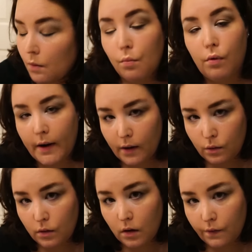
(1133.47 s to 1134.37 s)

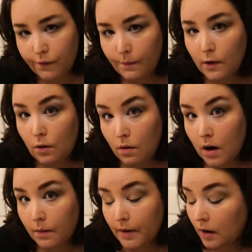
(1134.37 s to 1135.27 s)
brown from the
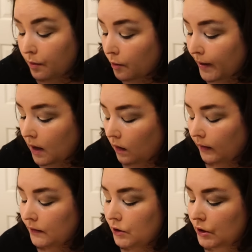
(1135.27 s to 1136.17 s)
Lorac Mega Pro
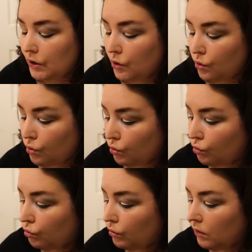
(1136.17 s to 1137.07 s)
palette
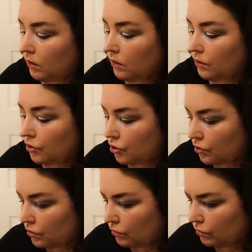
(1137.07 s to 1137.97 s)
to
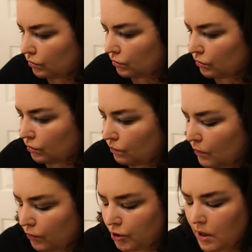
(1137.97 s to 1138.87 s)
mm,
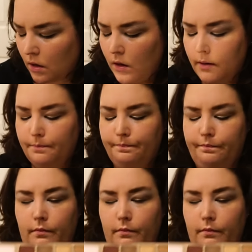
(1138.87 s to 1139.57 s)
milk chocolate,